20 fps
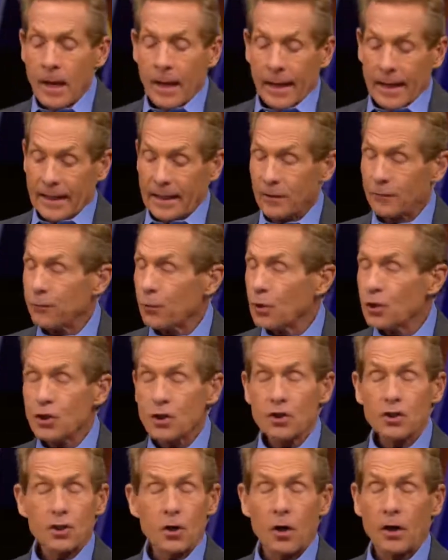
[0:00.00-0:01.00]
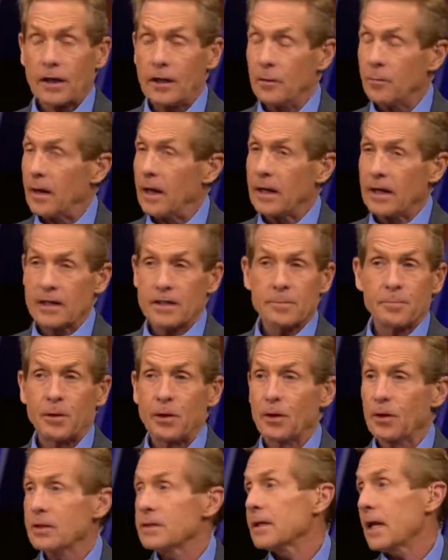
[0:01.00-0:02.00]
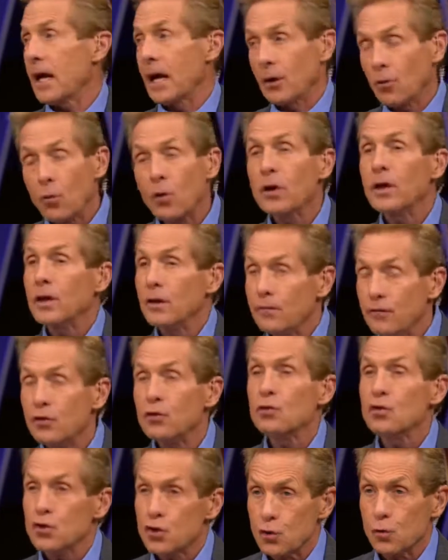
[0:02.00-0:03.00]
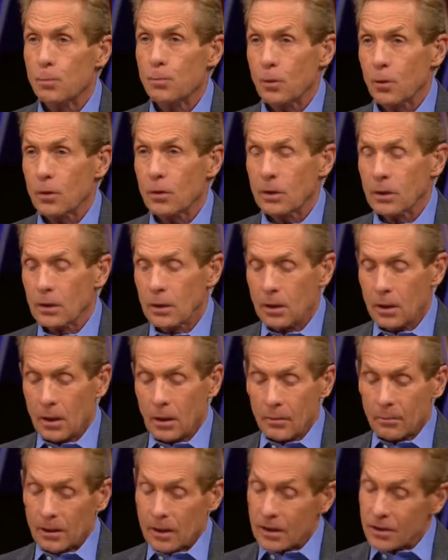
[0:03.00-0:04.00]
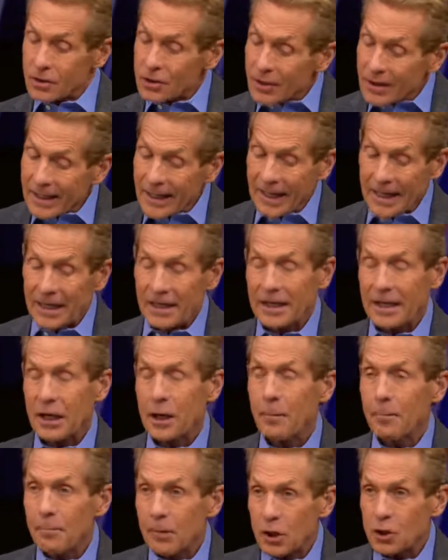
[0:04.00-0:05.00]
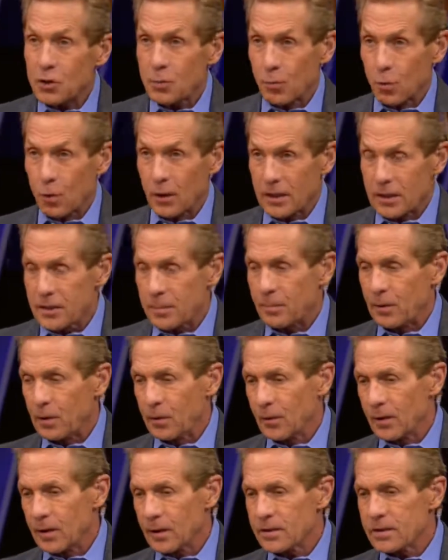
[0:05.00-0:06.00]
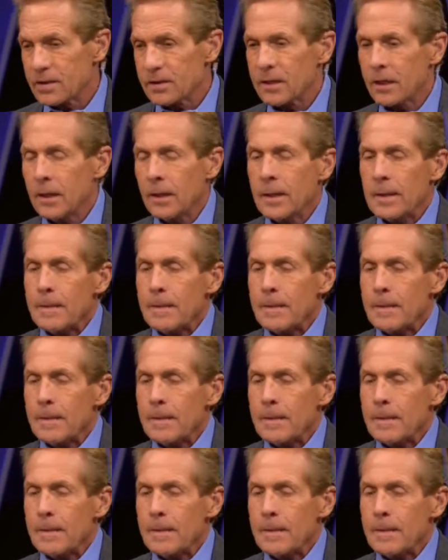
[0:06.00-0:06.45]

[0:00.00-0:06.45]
And if we're just talking about experience, I will give you super, because you can't get much more experienced,